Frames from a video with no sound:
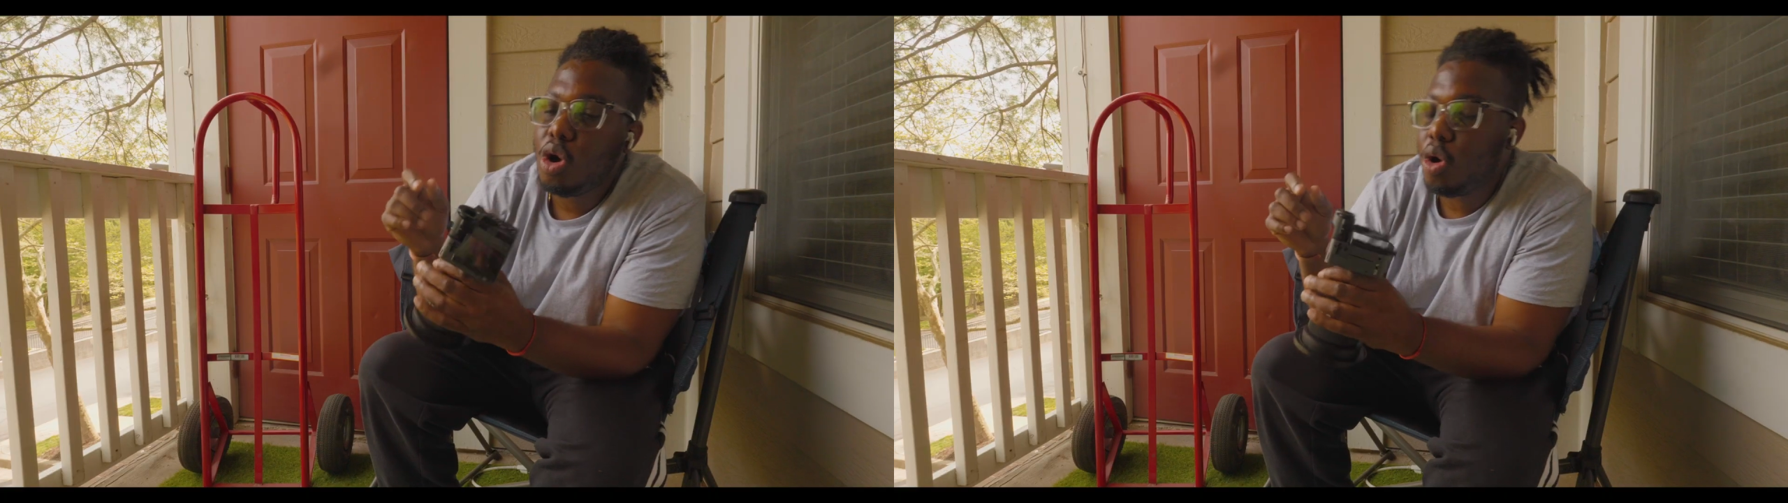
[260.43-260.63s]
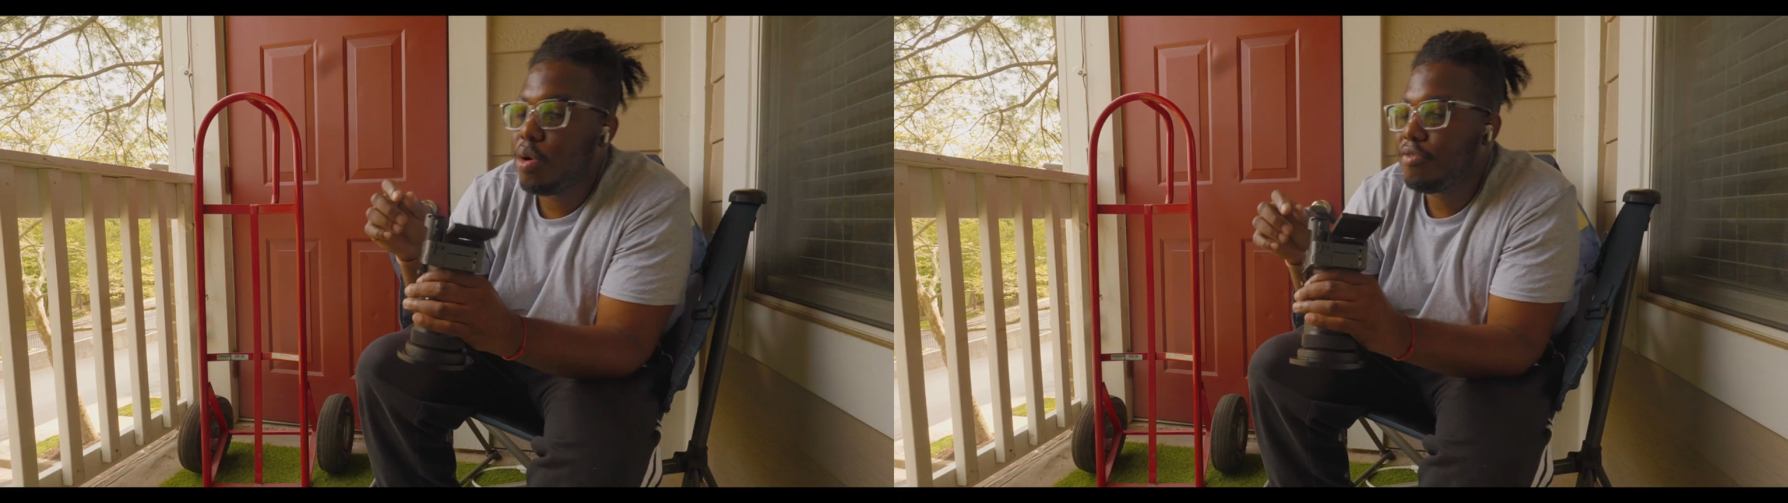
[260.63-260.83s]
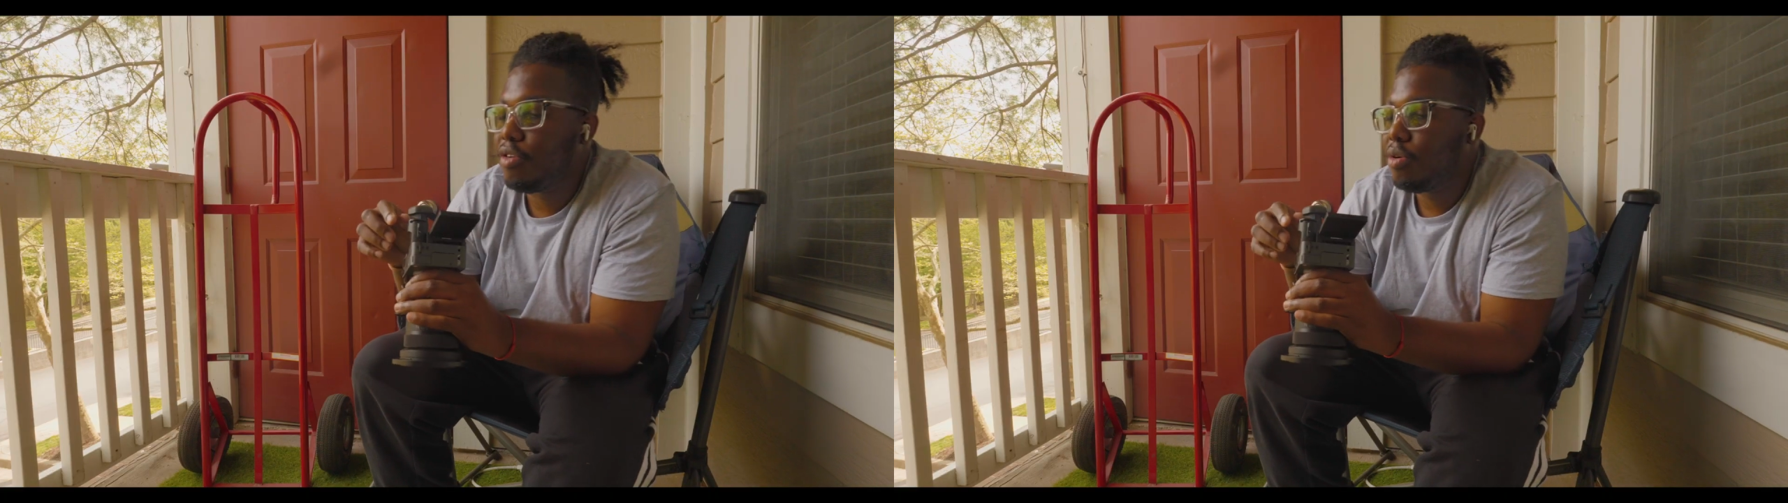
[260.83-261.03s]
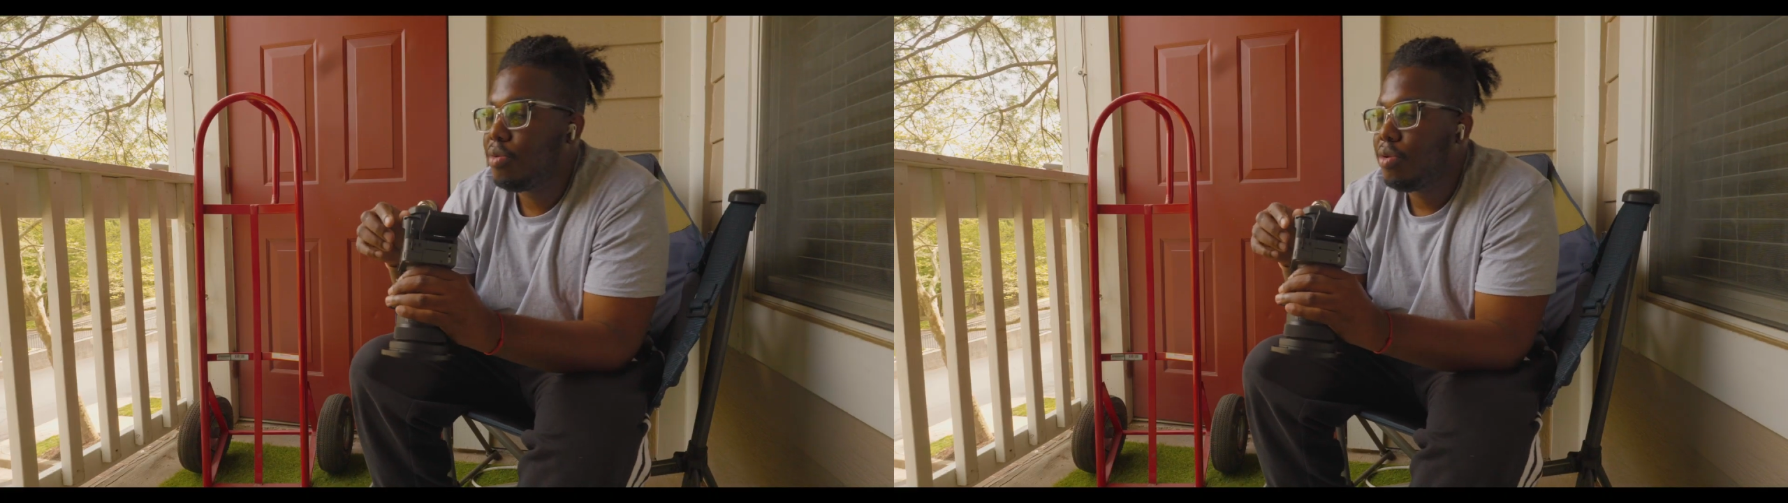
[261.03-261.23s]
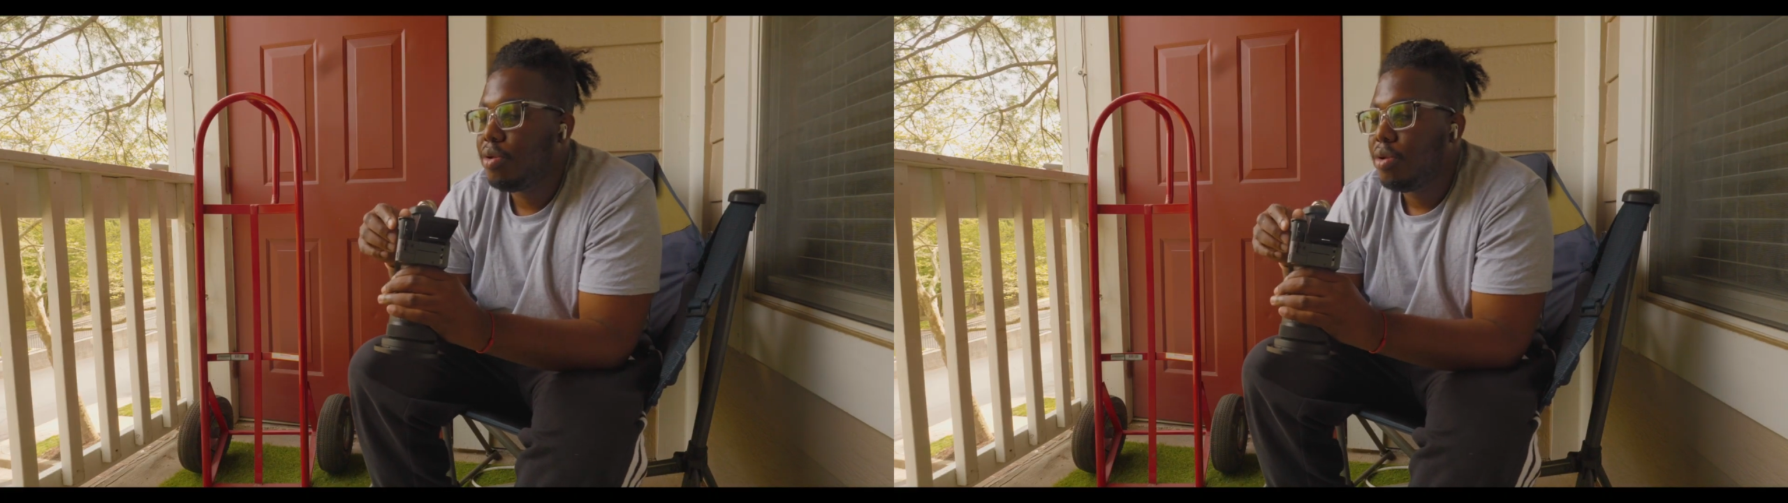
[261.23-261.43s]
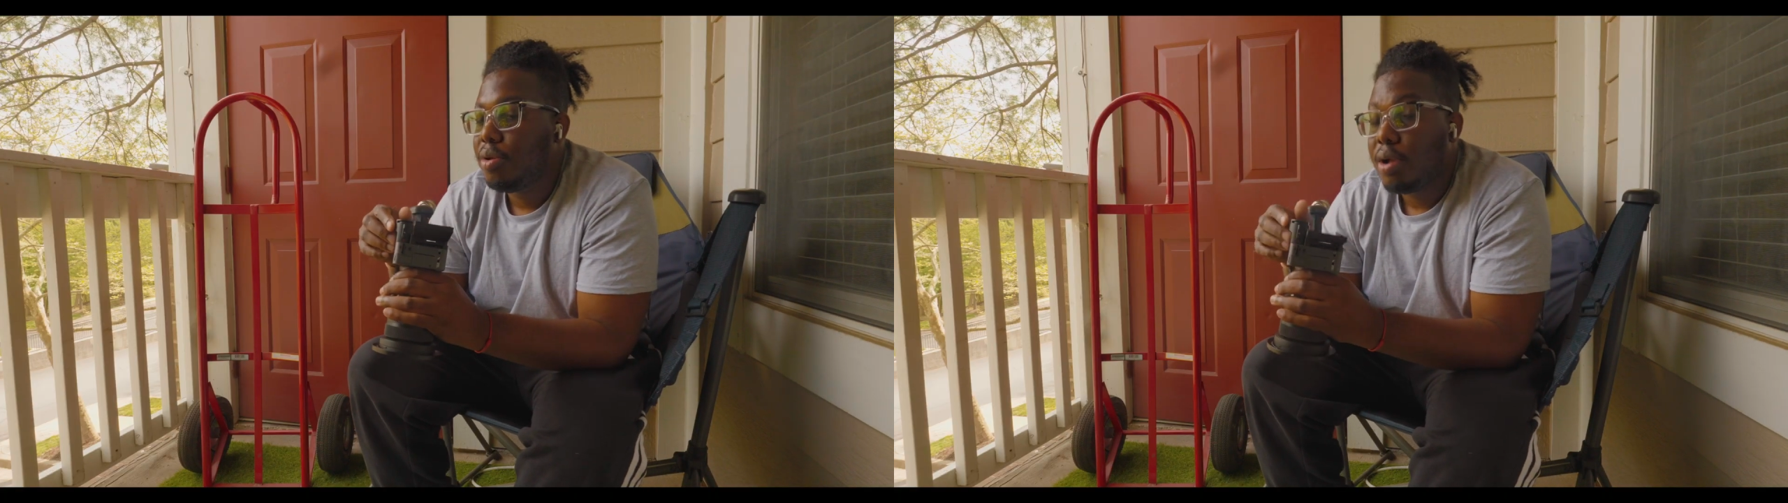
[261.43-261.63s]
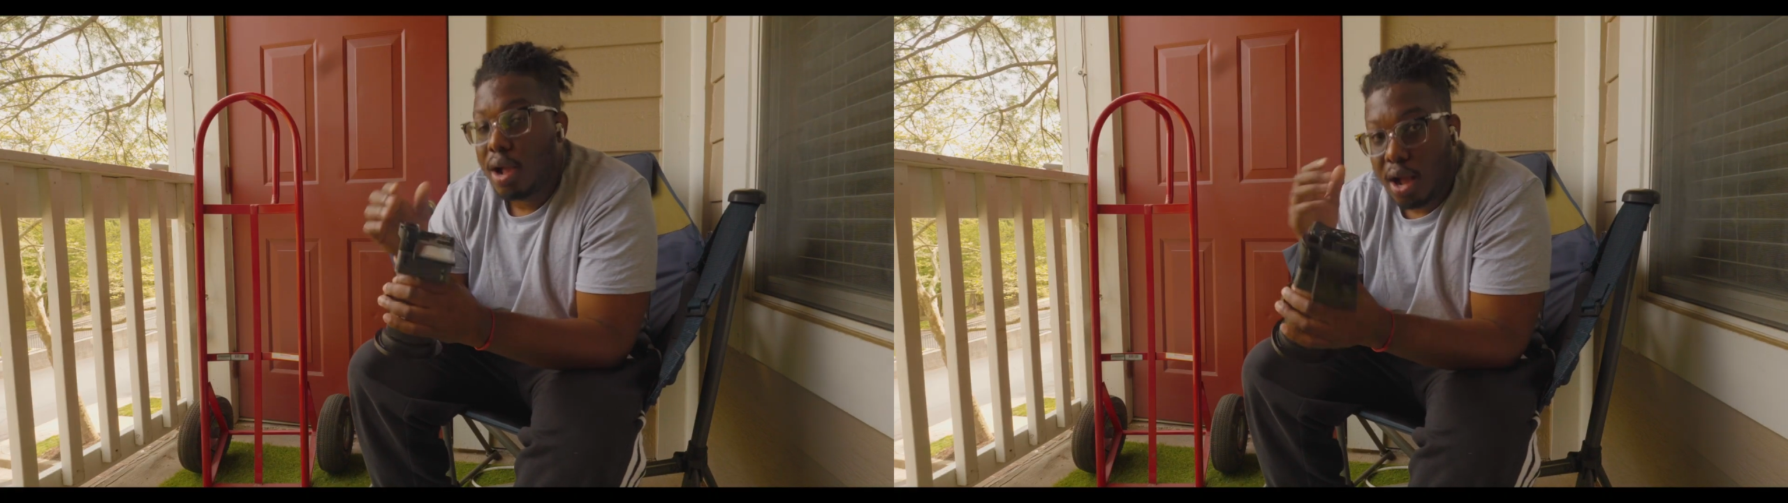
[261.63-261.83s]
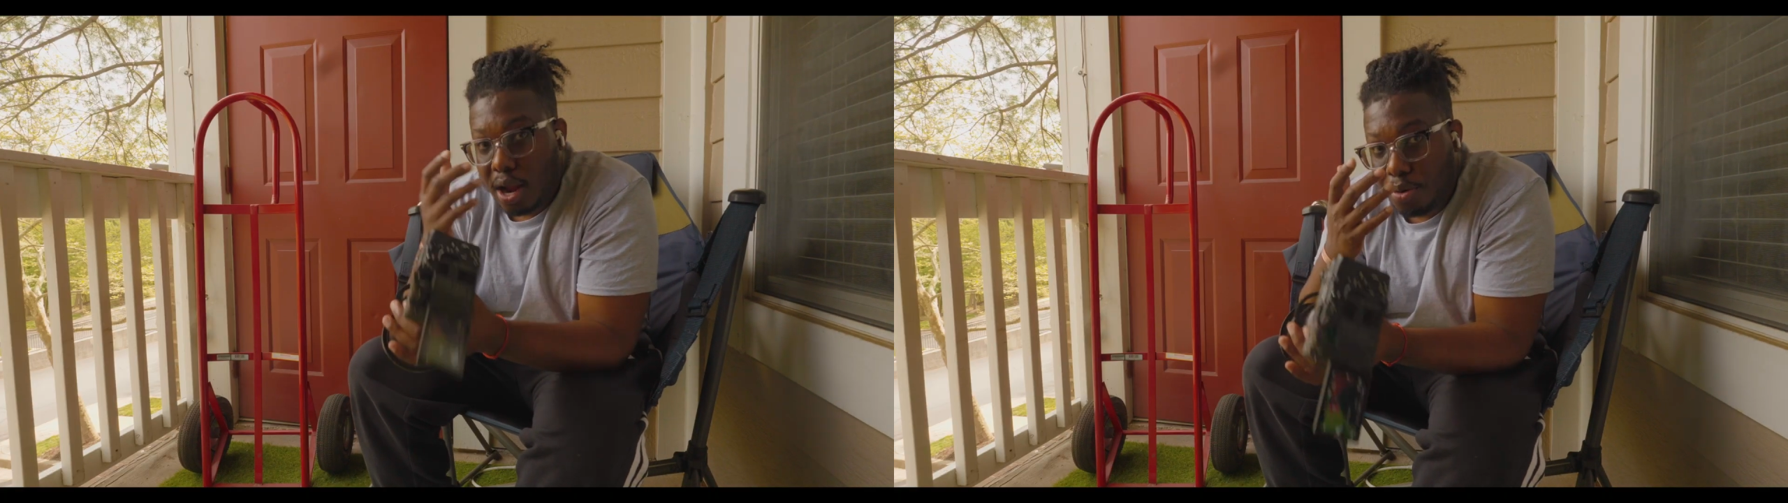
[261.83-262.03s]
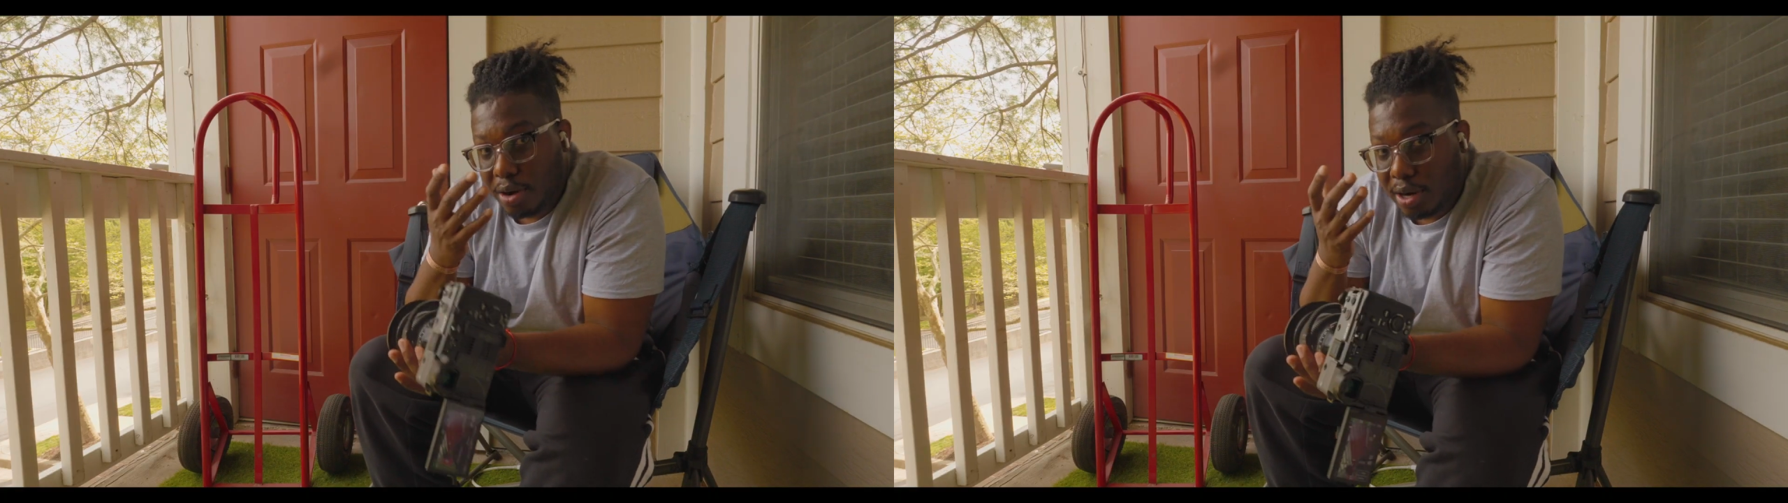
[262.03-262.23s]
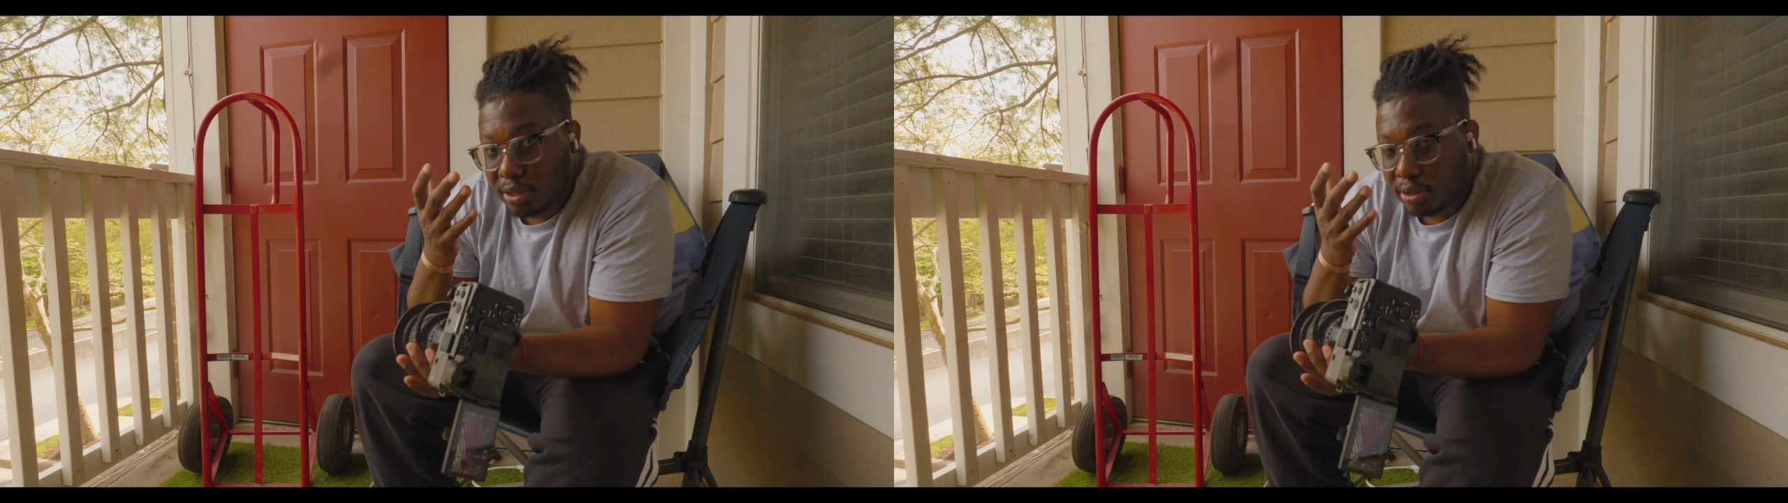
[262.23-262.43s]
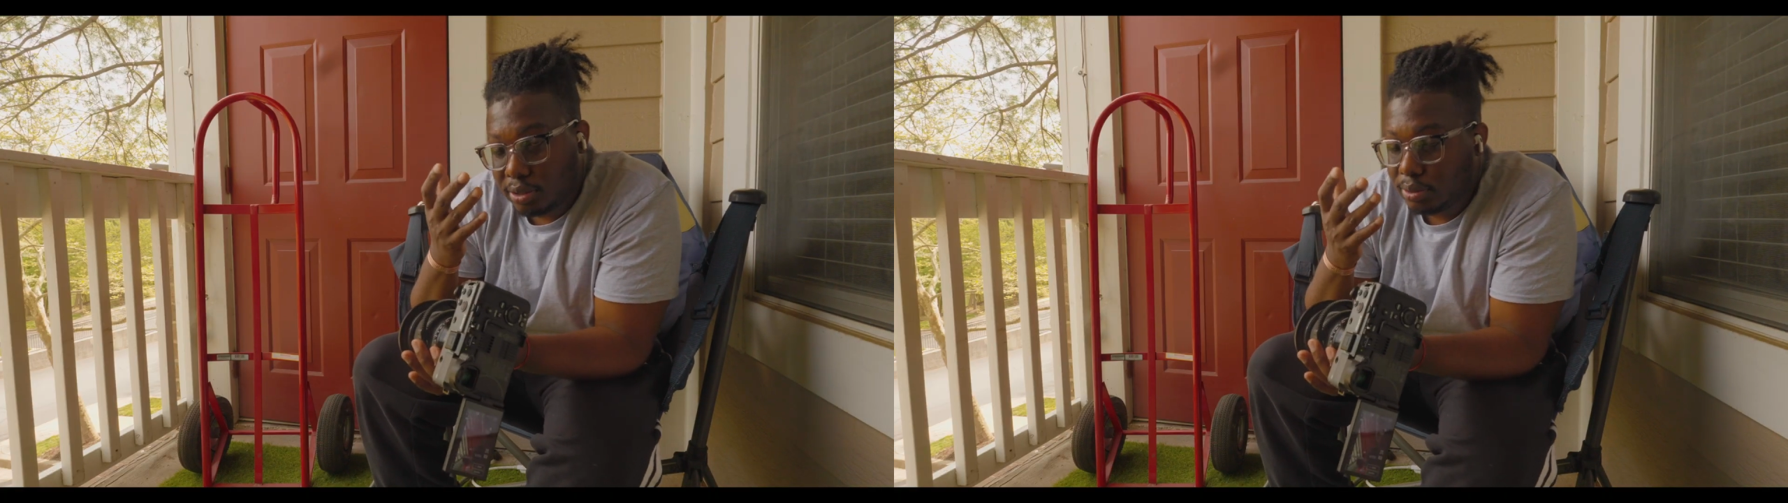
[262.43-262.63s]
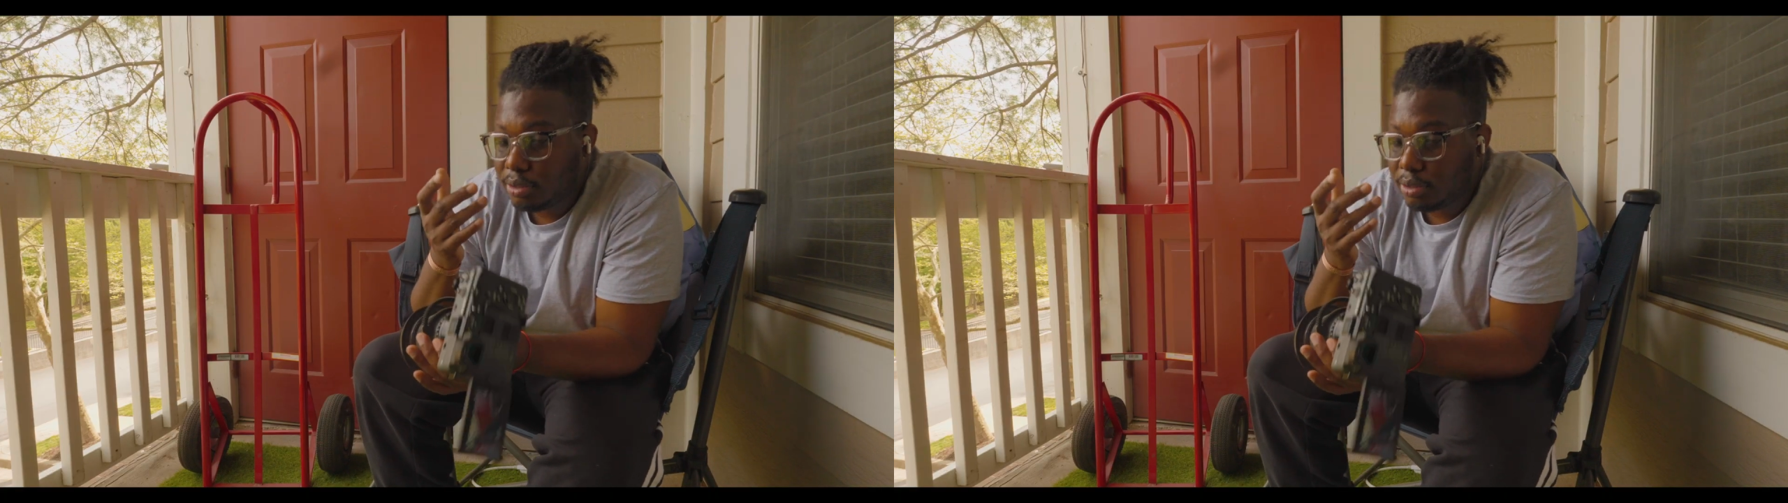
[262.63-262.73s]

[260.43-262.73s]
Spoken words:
However, I wear glasses,